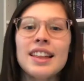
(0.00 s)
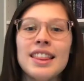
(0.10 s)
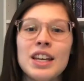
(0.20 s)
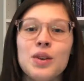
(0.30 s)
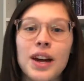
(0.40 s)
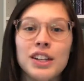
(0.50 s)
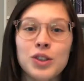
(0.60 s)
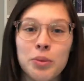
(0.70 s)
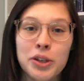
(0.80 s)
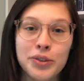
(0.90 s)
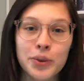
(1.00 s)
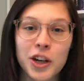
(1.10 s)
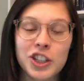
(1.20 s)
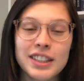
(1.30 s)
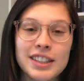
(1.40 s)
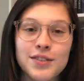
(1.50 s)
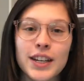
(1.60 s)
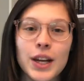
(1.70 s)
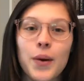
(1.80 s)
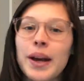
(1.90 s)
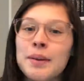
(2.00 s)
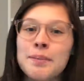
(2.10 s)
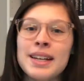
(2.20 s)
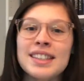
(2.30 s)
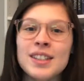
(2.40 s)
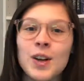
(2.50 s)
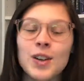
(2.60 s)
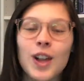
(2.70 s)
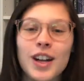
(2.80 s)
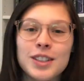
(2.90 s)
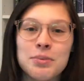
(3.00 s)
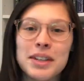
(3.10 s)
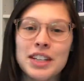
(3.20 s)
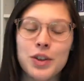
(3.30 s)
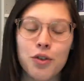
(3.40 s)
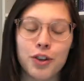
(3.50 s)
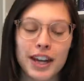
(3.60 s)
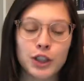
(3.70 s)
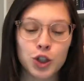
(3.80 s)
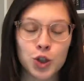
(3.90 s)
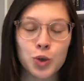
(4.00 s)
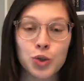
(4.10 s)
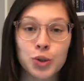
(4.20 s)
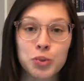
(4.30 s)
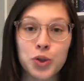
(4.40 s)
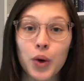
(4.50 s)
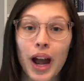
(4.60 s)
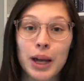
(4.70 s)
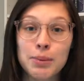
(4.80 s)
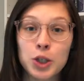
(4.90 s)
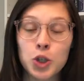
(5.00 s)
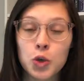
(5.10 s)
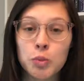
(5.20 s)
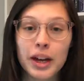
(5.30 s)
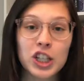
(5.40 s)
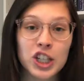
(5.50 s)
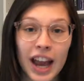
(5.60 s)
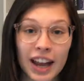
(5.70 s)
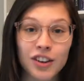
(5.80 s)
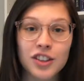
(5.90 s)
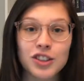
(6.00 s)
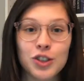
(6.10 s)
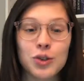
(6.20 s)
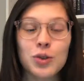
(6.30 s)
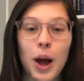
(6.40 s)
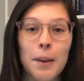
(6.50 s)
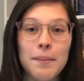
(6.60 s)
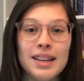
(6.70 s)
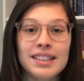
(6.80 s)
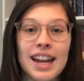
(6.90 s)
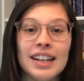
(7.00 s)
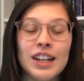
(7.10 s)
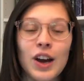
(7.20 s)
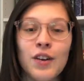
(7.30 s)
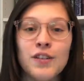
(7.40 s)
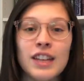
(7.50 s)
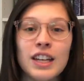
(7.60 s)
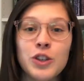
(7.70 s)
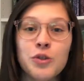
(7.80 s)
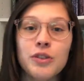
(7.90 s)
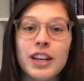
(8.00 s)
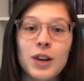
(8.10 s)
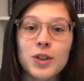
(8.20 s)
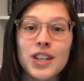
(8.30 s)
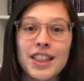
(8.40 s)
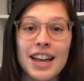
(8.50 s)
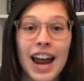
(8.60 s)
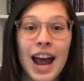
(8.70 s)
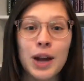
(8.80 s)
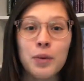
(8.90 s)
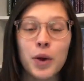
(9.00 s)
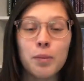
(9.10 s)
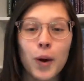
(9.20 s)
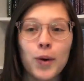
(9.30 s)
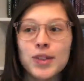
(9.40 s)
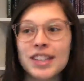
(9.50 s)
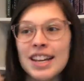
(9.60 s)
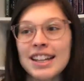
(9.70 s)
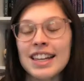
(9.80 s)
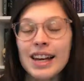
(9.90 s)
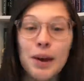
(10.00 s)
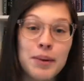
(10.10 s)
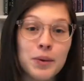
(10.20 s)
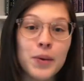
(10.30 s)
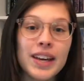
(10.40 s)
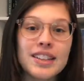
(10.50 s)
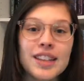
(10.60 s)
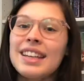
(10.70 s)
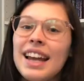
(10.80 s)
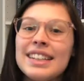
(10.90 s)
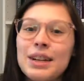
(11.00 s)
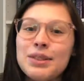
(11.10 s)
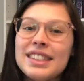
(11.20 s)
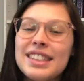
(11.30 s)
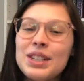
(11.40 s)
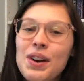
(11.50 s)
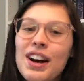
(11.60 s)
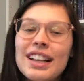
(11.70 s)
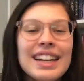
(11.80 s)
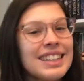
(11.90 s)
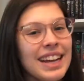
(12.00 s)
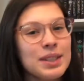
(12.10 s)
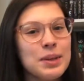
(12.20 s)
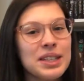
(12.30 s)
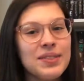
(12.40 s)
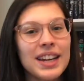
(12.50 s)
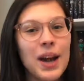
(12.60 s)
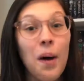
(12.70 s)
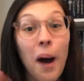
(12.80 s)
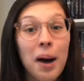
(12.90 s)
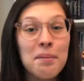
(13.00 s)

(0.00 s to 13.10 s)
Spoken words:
Thank you guys so much for watching this video. It means a lot to me. Don't forget to subscribe to my channel to not miss any of the new videos that I will post in the coming weeks. And I will see you all in next week's video.